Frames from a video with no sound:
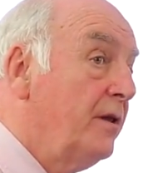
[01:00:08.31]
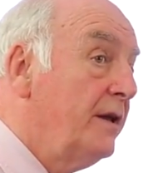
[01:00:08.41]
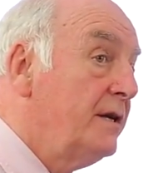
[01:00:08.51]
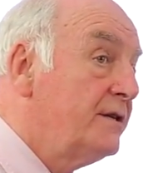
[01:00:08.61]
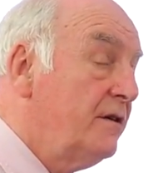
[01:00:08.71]

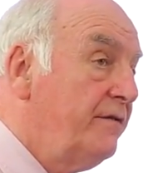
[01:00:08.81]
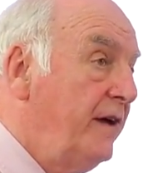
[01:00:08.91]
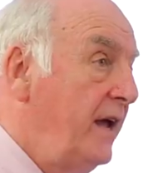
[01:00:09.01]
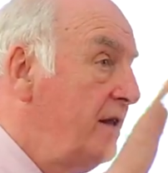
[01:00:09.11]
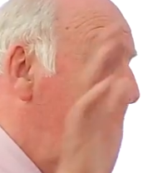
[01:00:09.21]
They
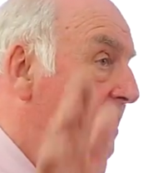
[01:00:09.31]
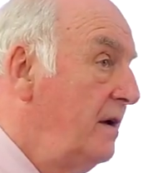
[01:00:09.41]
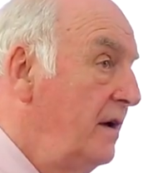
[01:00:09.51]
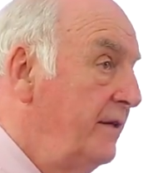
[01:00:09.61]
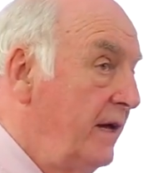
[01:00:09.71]
surveyed,
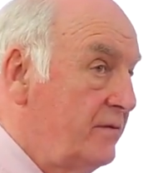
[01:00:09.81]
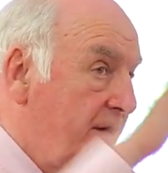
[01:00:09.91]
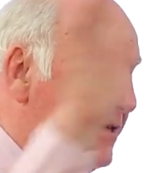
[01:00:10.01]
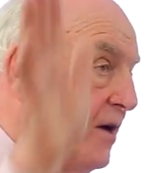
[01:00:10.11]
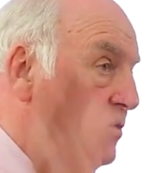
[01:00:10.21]
I think it was
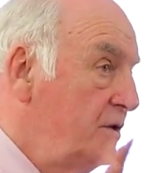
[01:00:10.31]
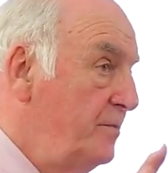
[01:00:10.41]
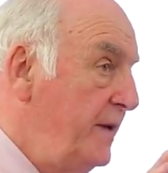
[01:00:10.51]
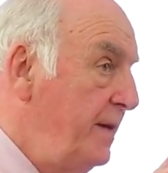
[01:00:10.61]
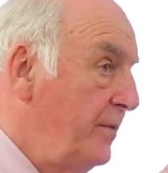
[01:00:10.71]
1,000
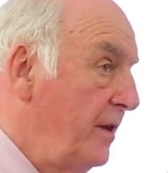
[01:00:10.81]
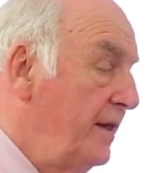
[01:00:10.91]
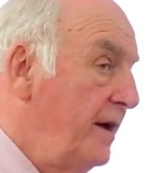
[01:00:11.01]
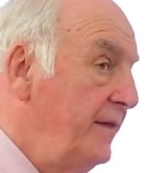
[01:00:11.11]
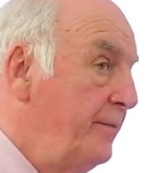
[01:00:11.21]
people,
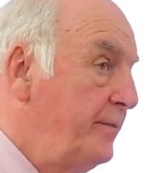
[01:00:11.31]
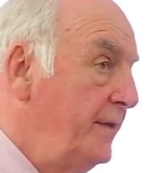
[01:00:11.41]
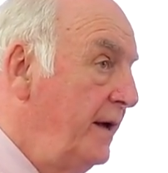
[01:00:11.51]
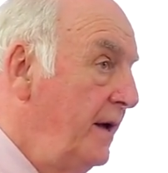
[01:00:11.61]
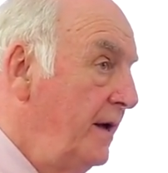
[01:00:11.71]
and
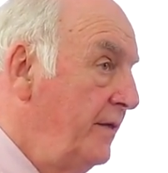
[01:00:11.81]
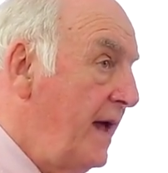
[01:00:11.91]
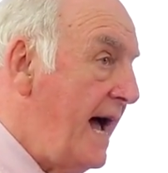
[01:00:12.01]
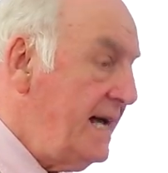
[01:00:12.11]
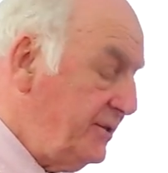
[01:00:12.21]
they
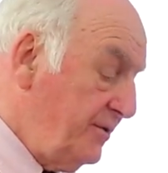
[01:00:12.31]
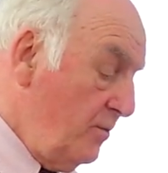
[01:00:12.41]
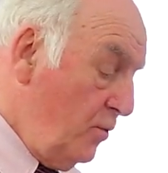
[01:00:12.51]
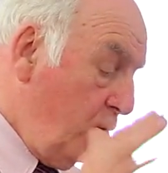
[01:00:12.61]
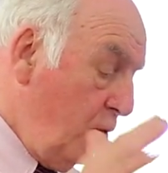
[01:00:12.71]
asked them,